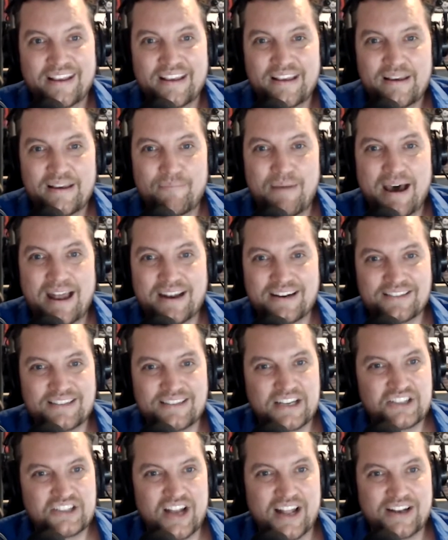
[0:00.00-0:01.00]

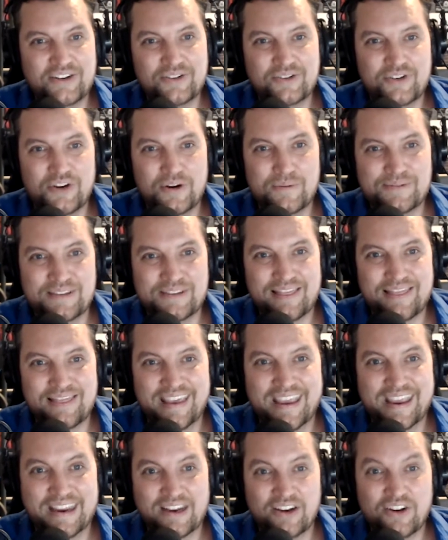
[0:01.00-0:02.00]
monetization on YouTube is a
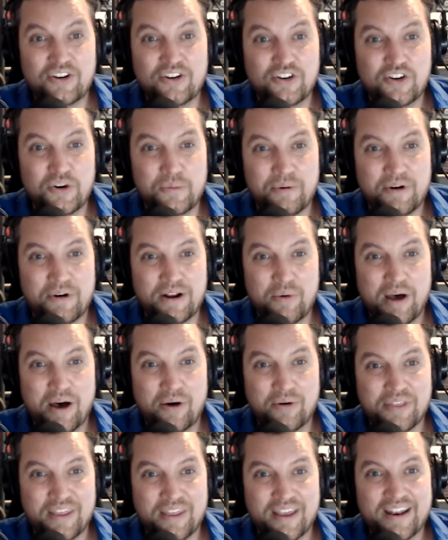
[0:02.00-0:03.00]
thing and you can do pretty well
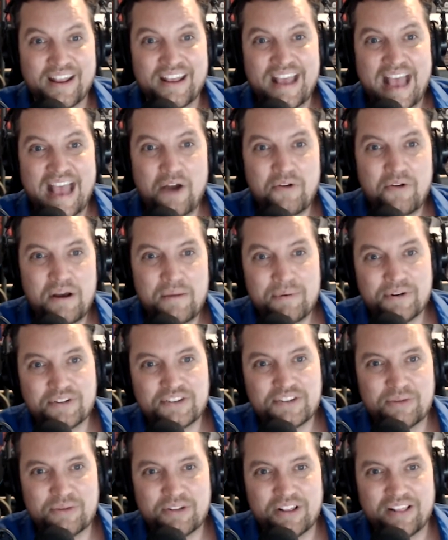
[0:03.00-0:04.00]
with it. How do I build
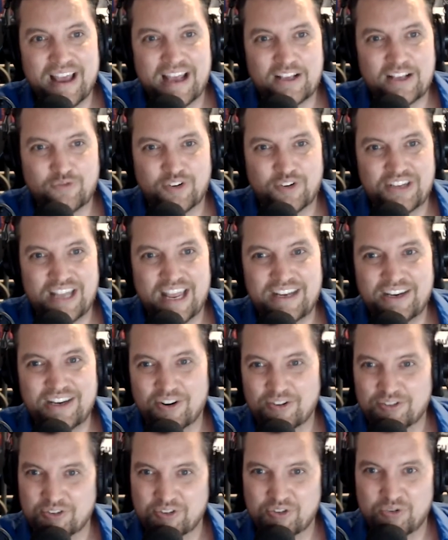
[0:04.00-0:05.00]
something that lasts for 10
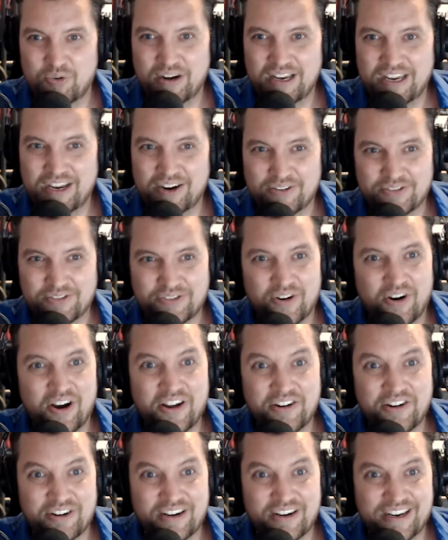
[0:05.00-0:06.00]
years or 20 years or
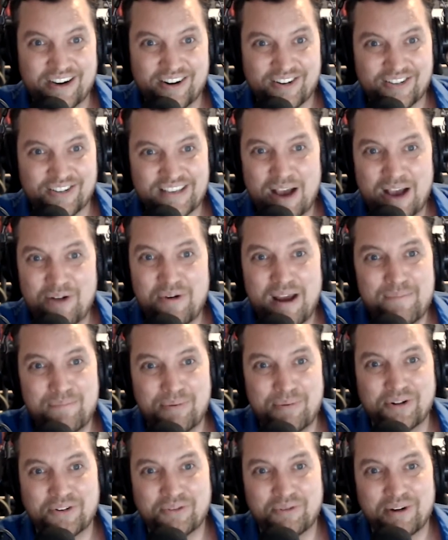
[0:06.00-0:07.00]
100 years? How do I
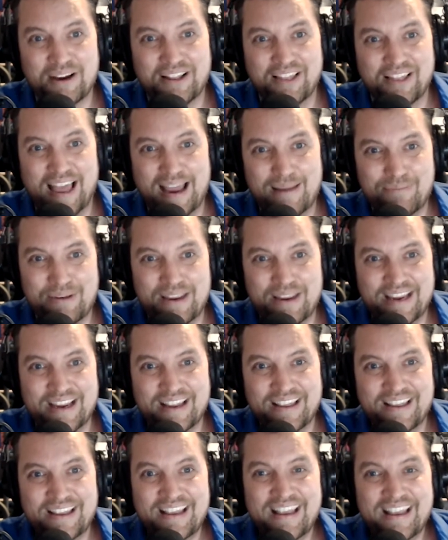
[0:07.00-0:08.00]
build real IP?
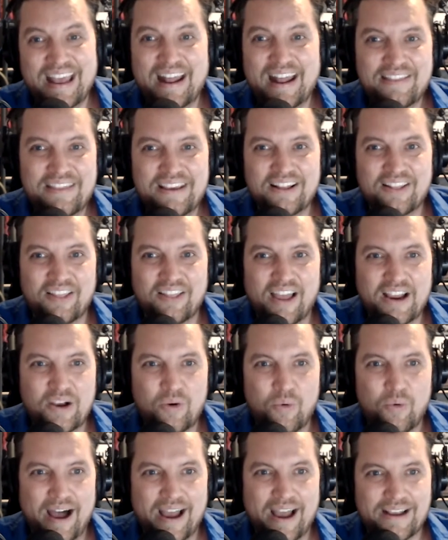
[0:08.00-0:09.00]
And I think
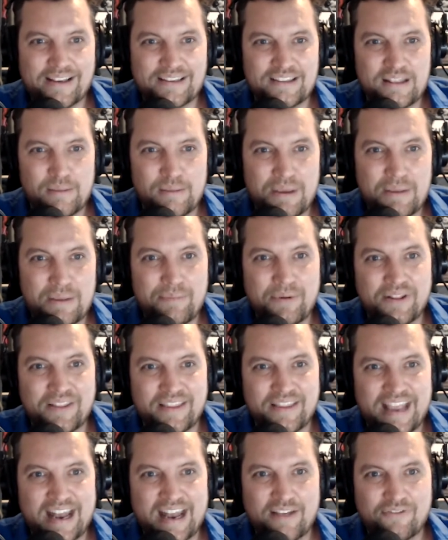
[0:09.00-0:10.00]
likewise, the people in
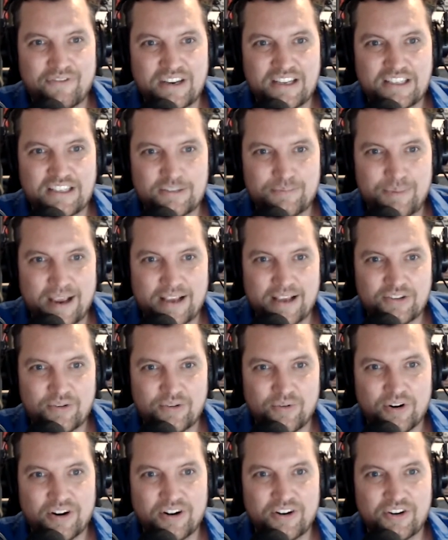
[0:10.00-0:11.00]
the NFT space who
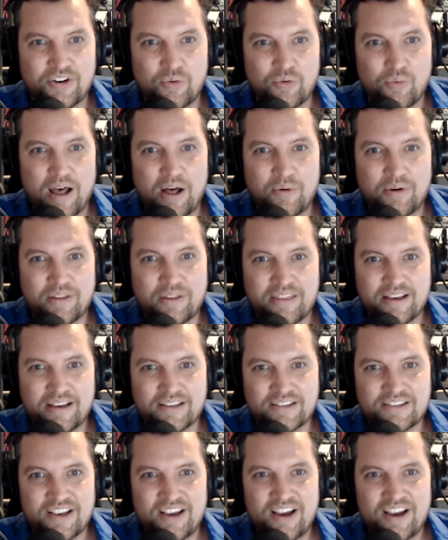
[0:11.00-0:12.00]
are going to do well with
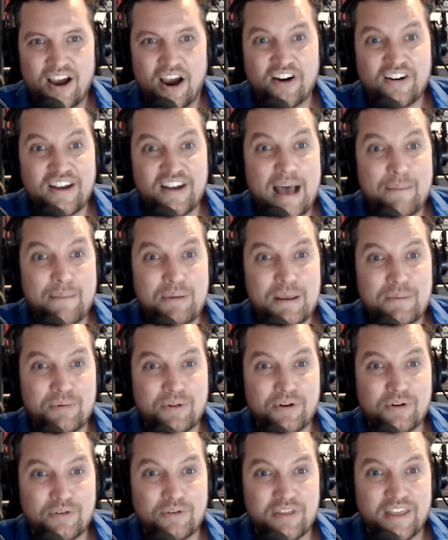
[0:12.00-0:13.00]
this are not people
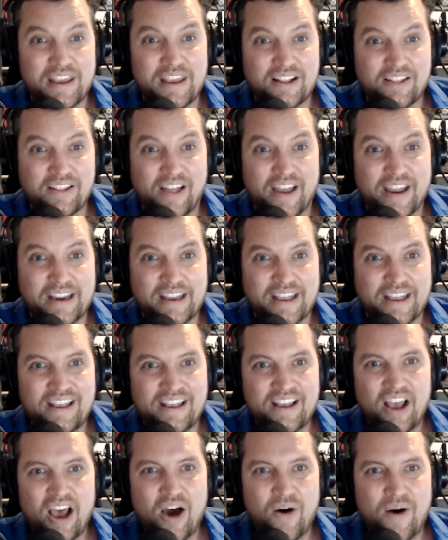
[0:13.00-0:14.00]
who think like,
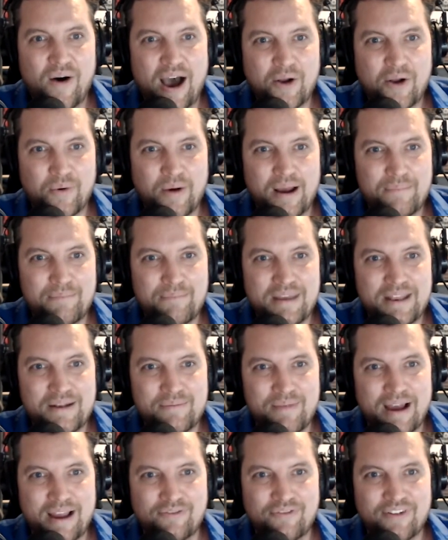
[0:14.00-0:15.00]
oh, how do I mint
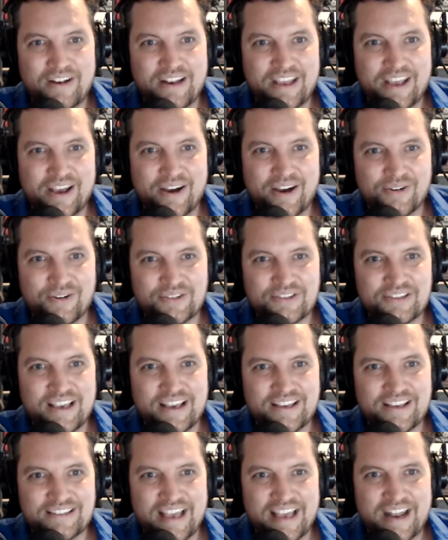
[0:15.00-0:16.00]
my videos
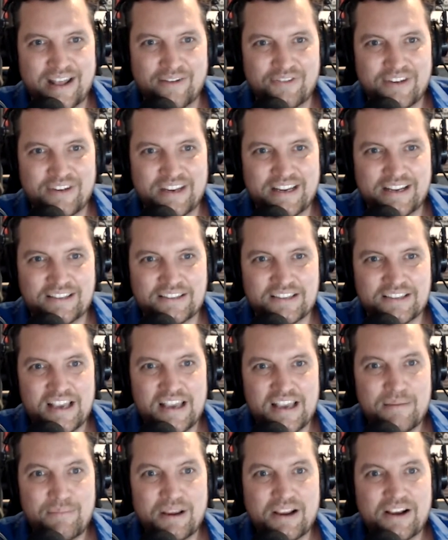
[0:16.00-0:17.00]
as NFTs?
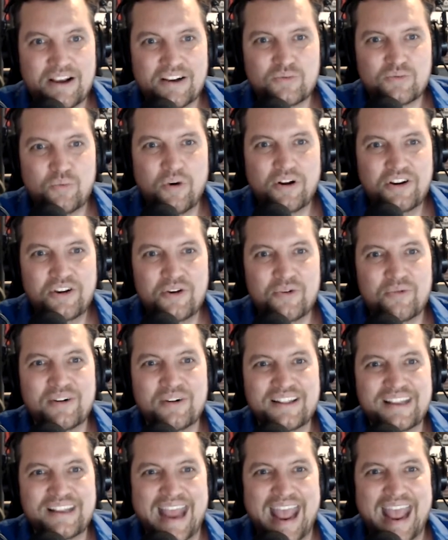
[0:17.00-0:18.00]
Because what are you
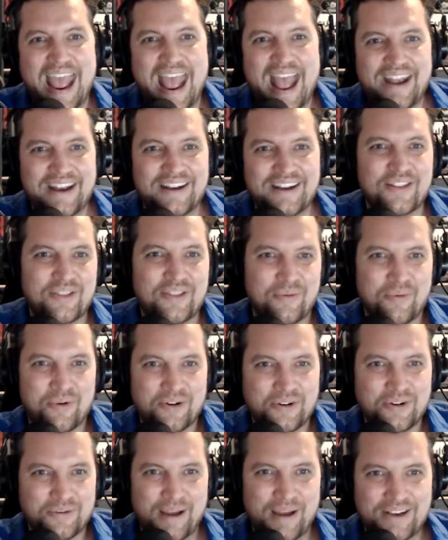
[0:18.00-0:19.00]
really adding to the
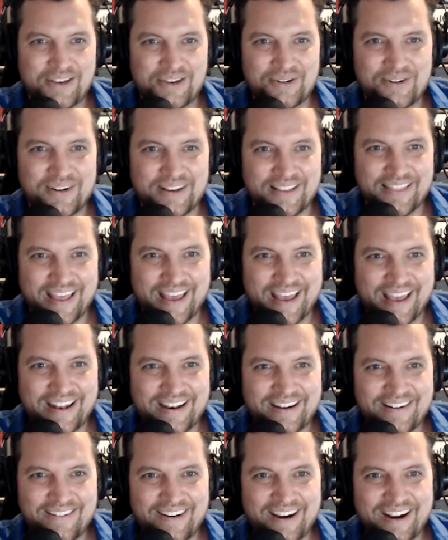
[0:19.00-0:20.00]
world by doing that,
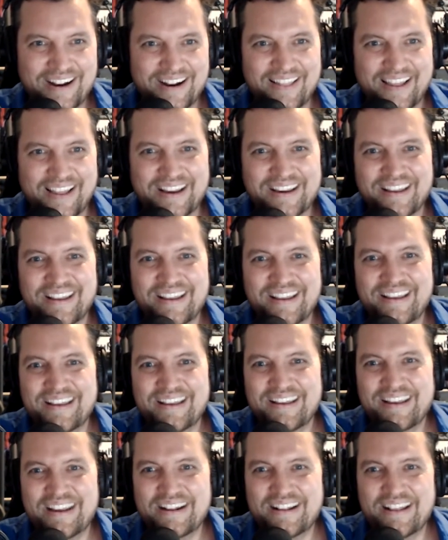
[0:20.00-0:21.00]
right? Like,
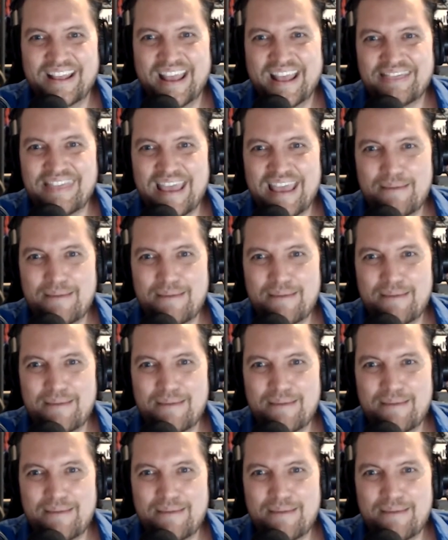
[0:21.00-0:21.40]
at that